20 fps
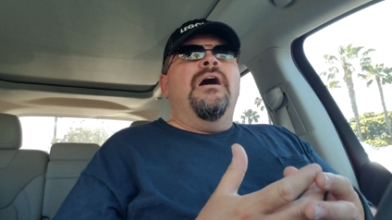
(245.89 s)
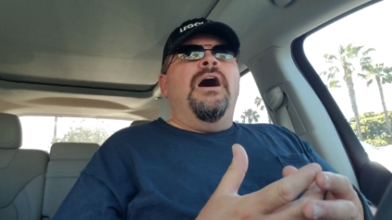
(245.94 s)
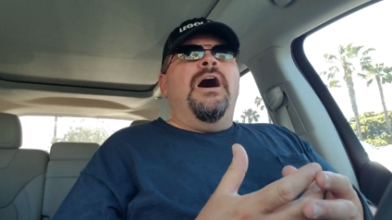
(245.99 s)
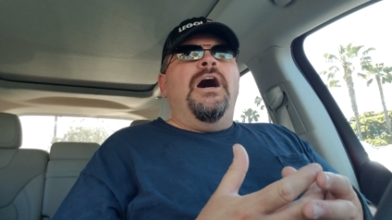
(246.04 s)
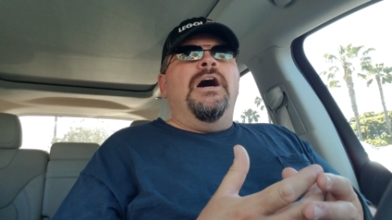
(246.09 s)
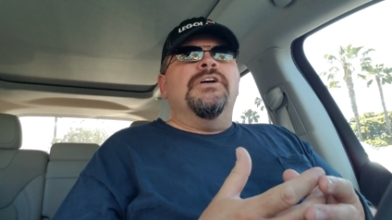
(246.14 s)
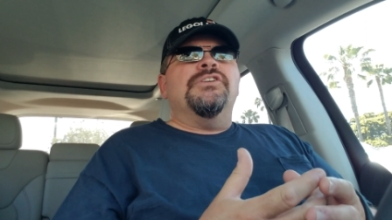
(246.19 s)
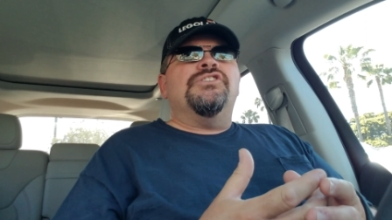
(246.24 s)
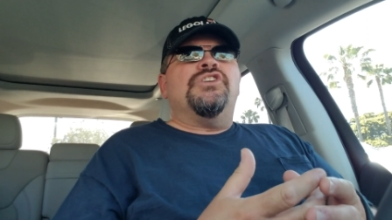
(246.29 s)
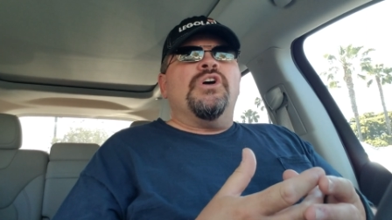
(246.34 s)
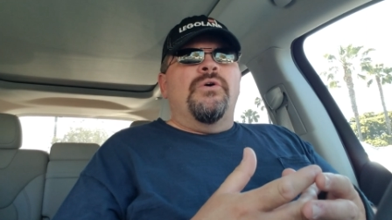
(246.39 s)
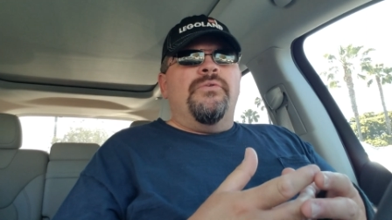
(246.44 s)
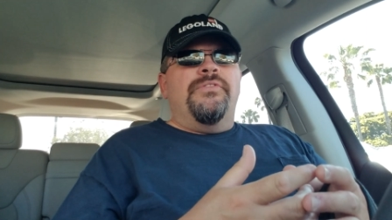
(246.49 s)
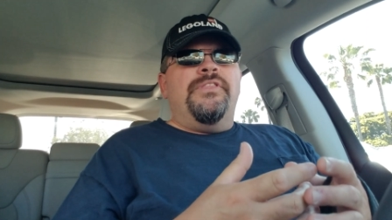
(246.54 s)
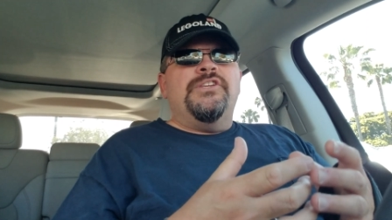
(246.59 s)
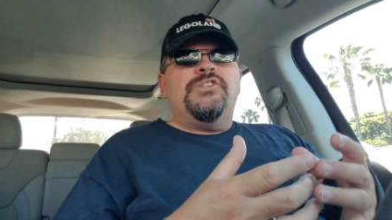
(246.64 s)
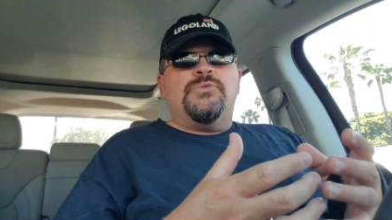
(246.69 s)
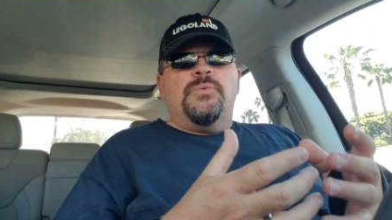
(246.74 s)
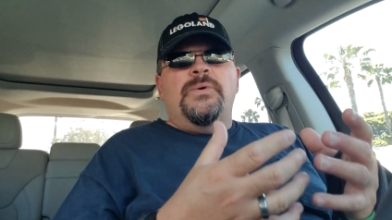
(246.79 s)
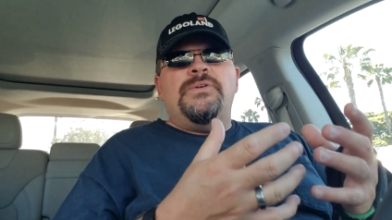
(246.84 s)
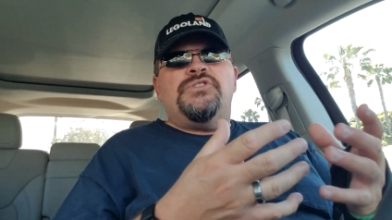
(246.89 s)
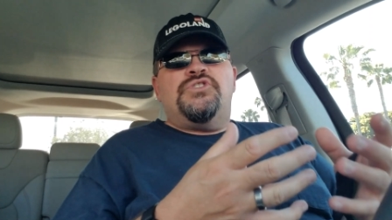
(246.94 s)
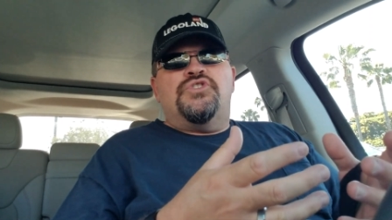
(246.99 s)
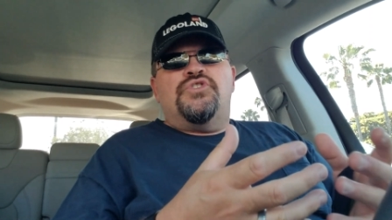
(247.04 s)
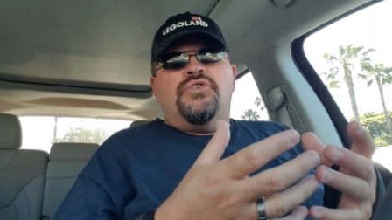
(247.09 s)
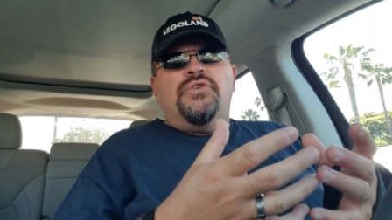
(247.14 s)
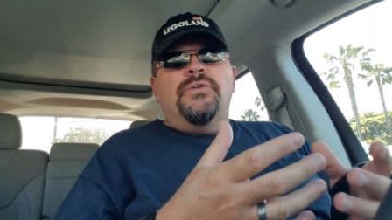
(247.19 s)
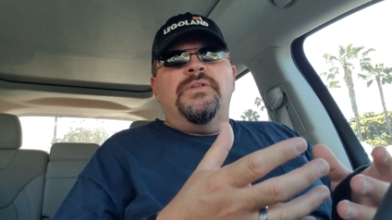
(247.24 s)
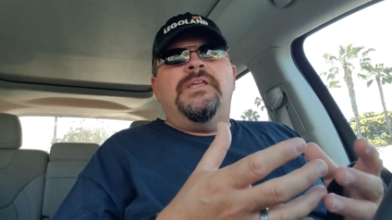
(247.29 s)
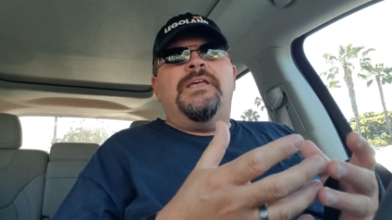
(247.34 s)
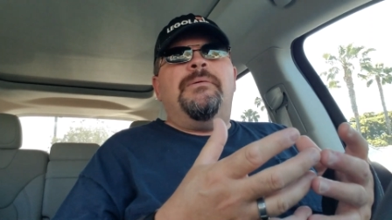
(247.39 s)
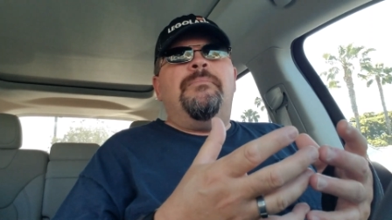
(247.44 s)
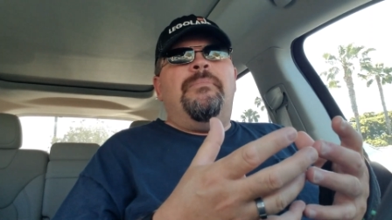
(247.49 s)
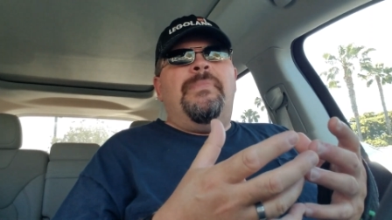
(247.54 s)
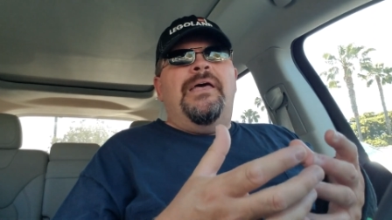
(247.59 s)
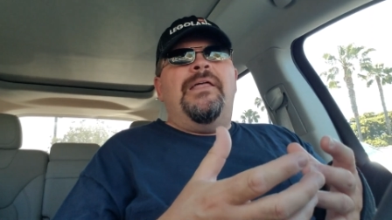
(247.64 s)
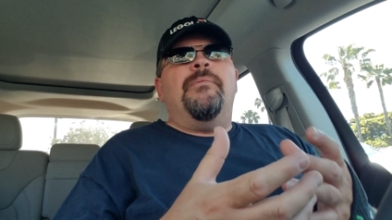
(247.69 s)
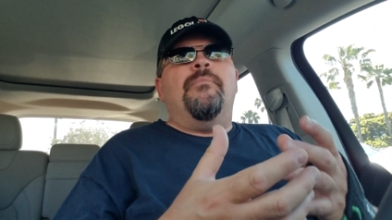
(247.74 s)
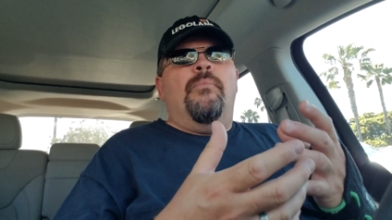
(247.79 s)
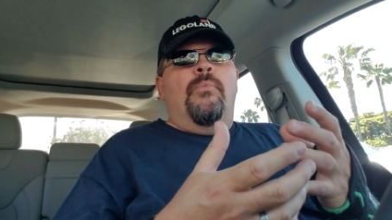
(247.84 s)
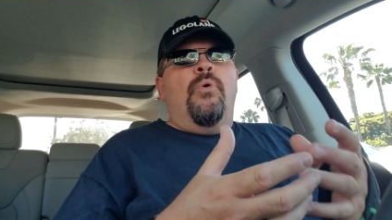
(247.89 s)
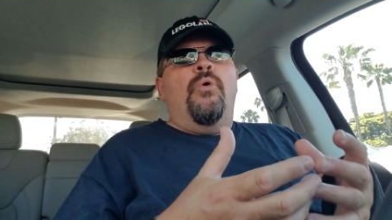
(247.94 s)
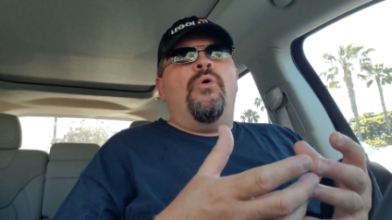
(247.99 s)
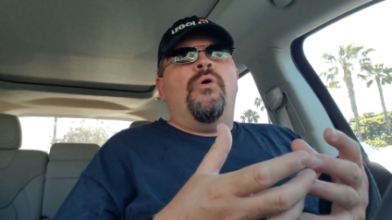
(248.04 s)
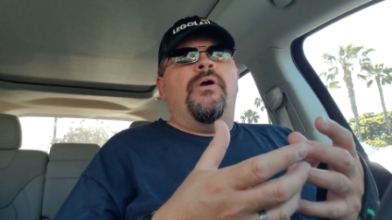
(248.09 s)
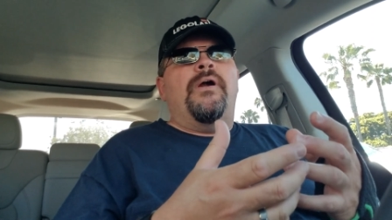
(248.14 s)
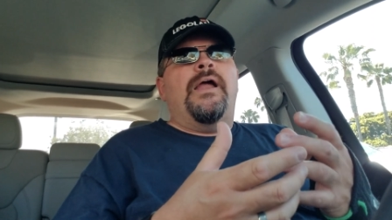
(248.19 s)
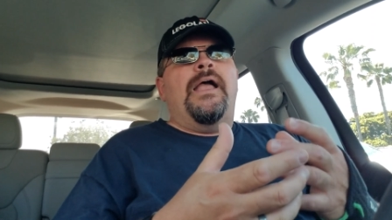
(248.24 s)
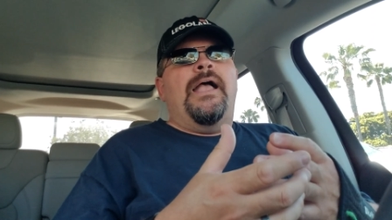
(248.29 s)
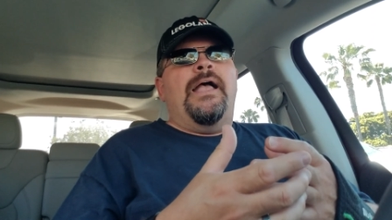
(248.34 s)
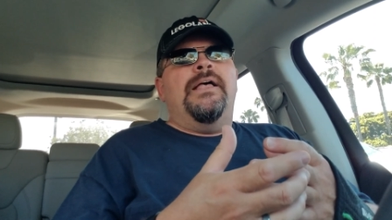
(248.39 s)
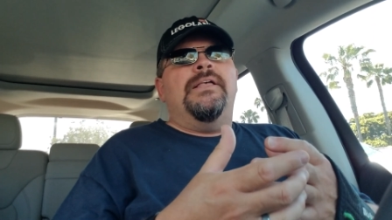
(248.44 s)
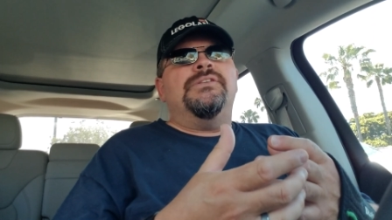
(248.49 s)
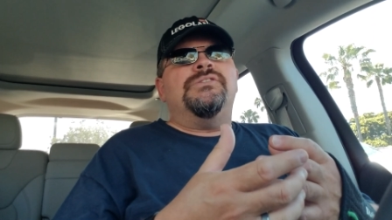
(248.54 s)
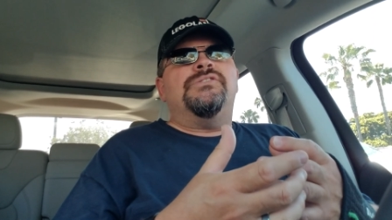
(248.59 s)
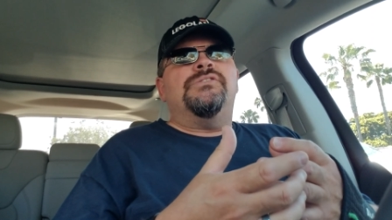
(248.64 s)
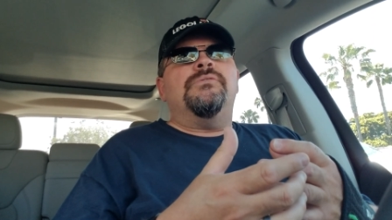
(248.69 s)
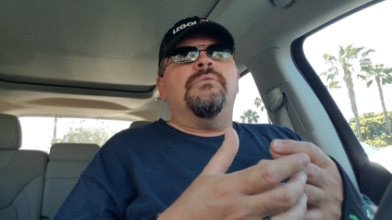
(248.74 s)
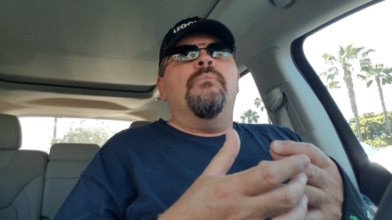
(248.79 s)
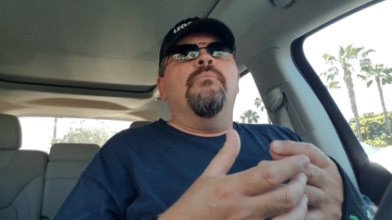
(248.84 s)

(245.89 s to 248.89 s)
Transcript: Uh, so this was truly meant more as